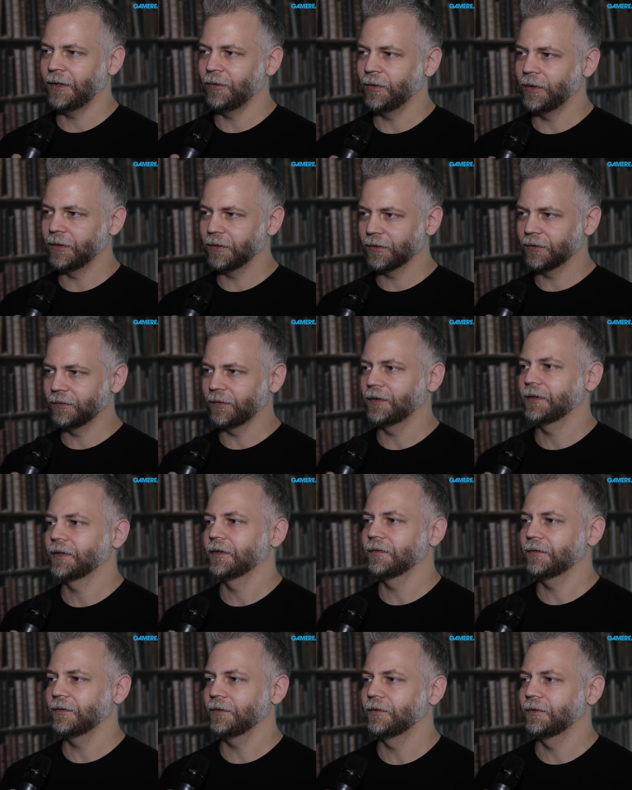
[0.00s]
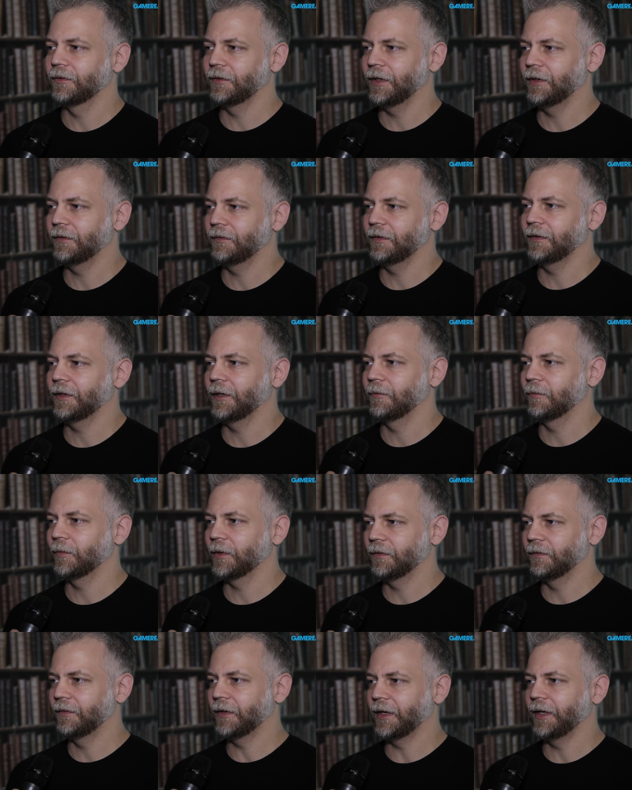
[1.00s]
well, Crusader Kings 2 is a game
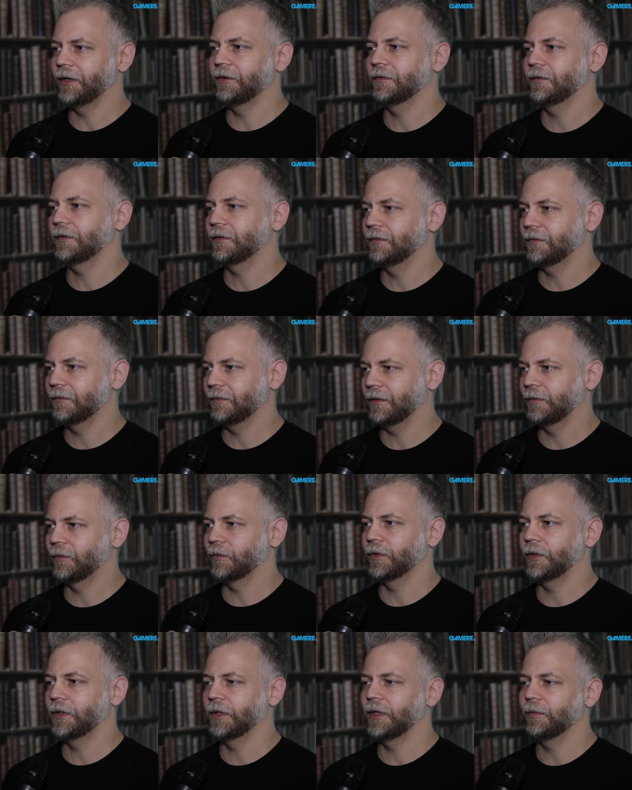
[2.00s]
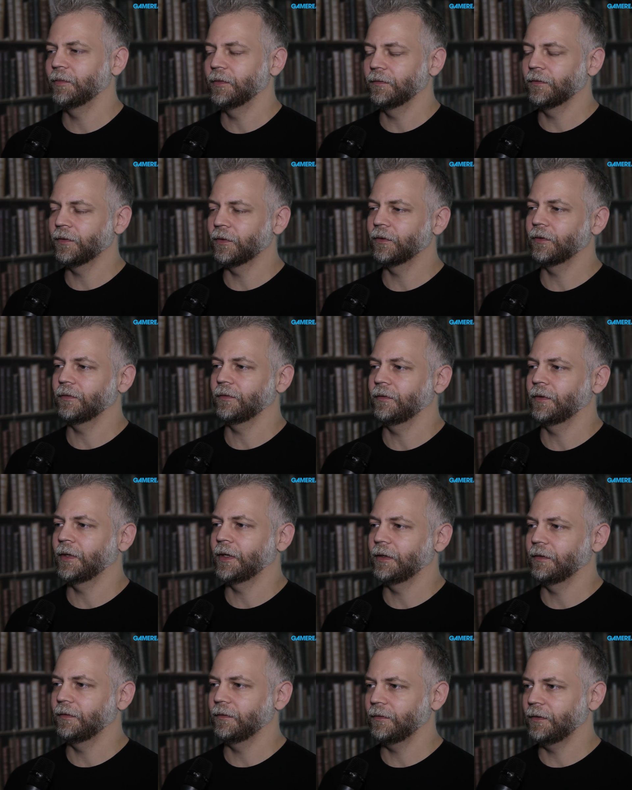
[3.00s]
about dynasties, and we want to keep the focus on
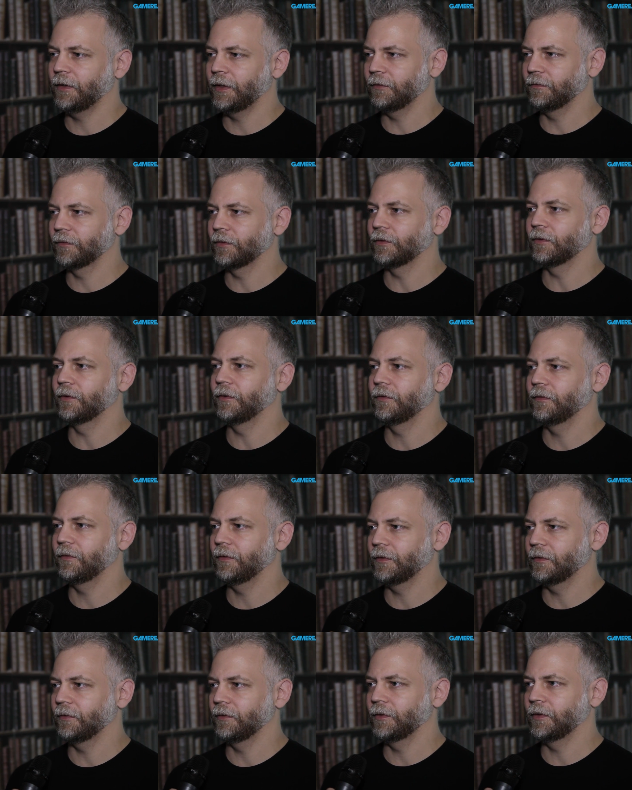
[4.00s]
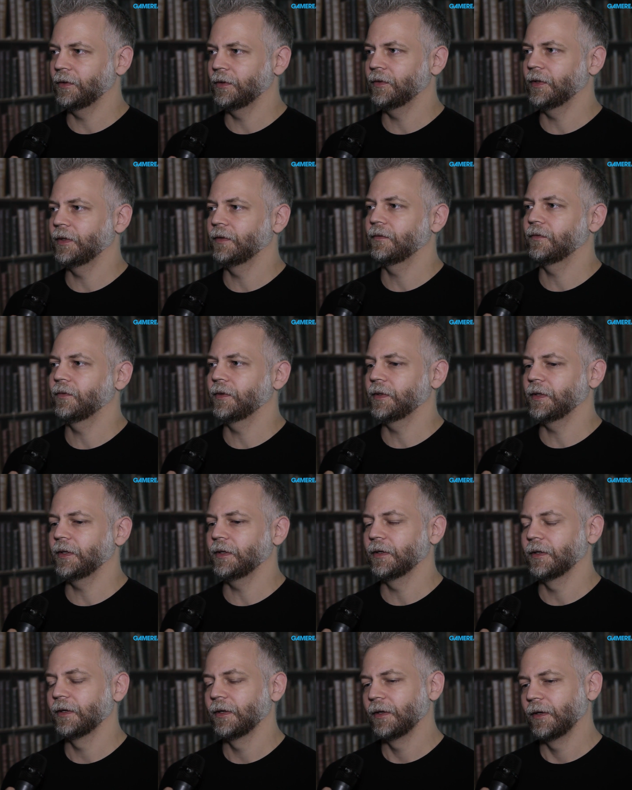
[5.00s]
that. And of course, you know, you didn't
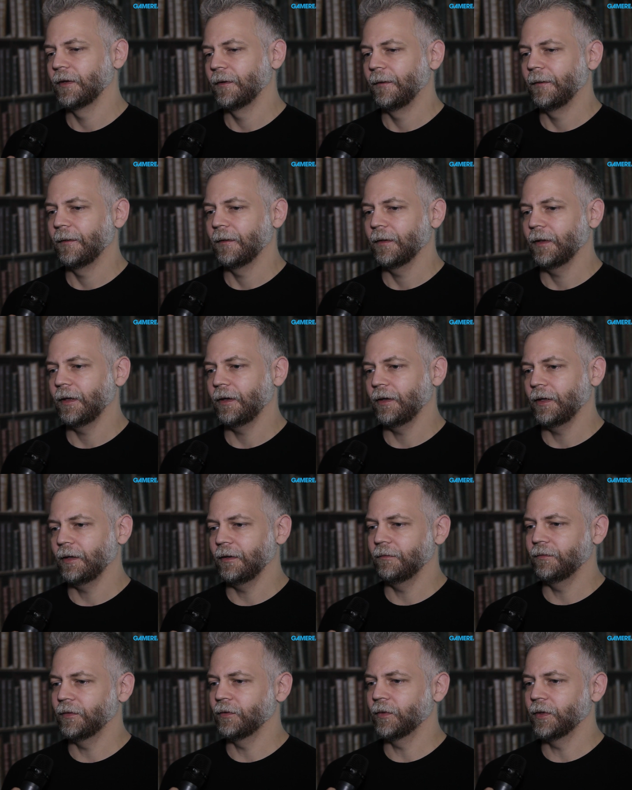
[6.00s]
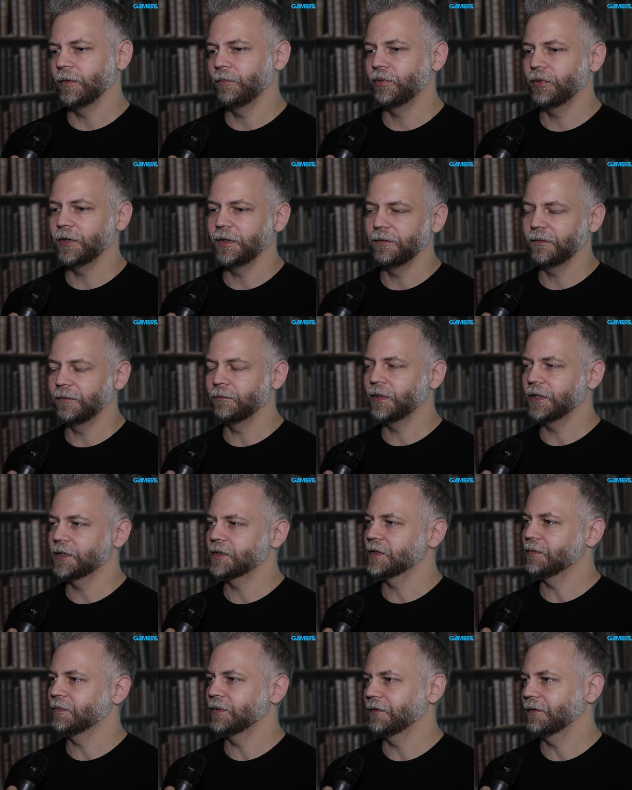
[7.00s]
really. If you were a prince
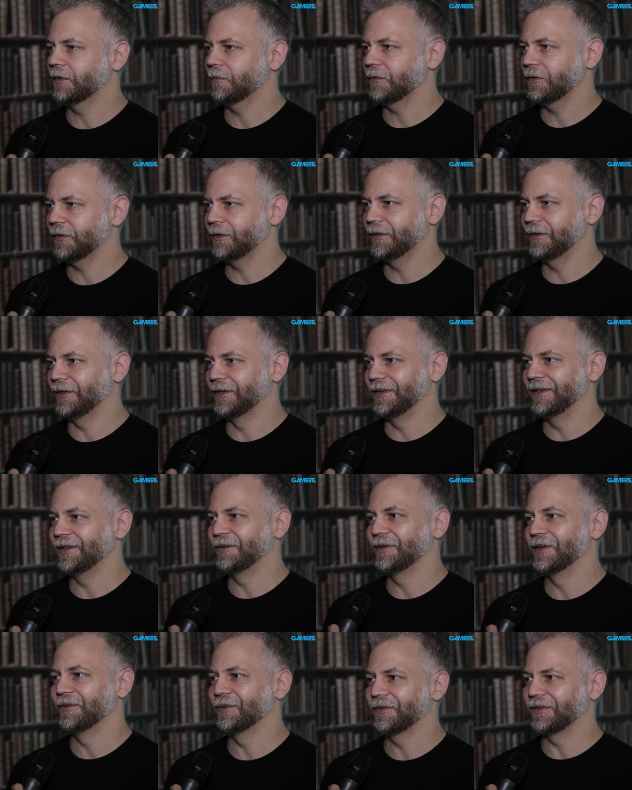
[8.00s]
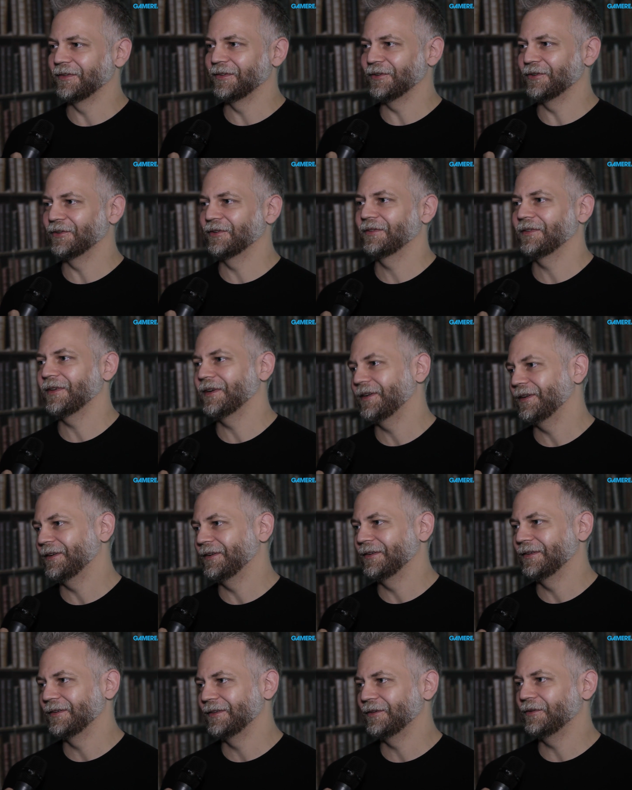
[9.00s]
bishop or something, it wasn't your
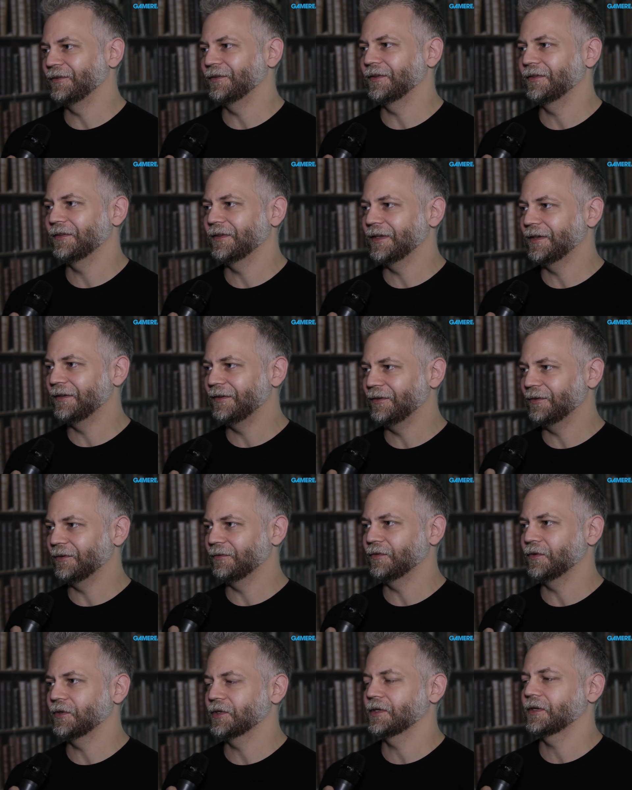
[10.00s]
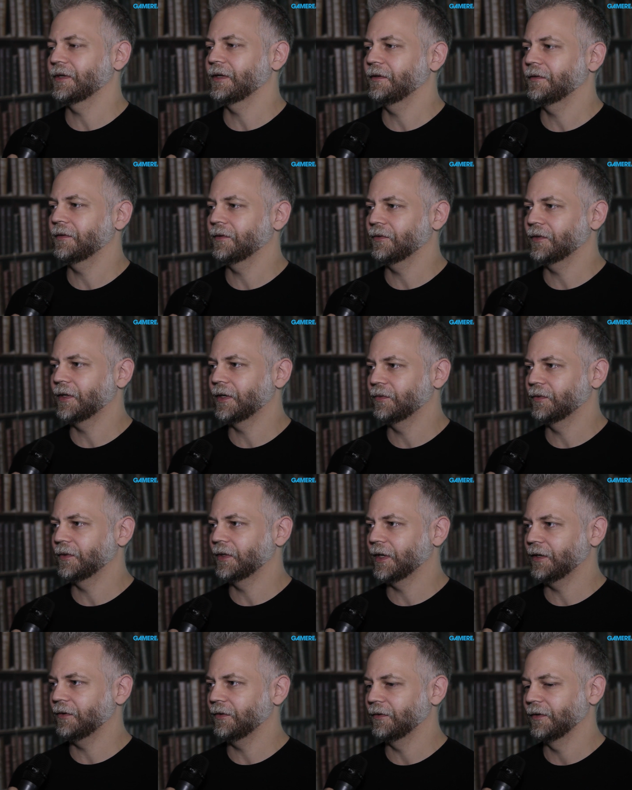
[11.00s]
son who succeeded you, unfortunately. So that would
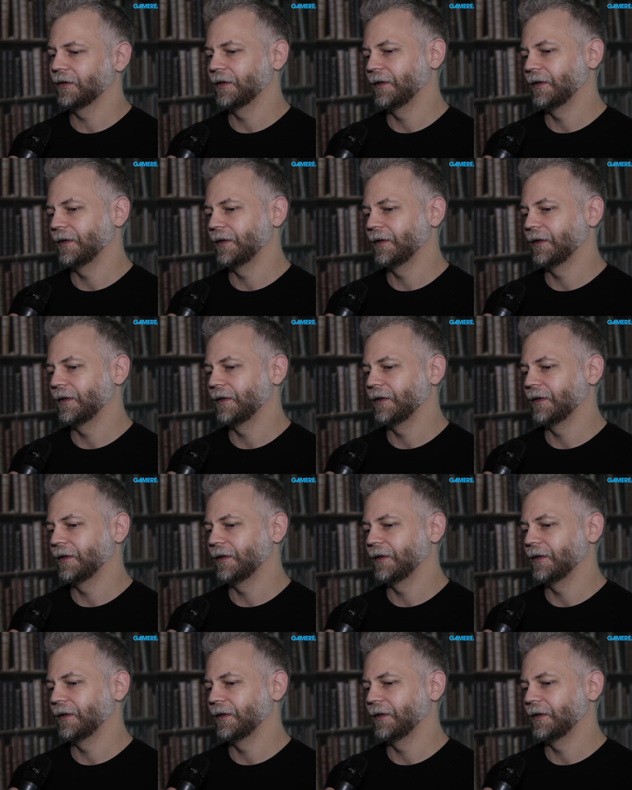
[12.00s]
kind of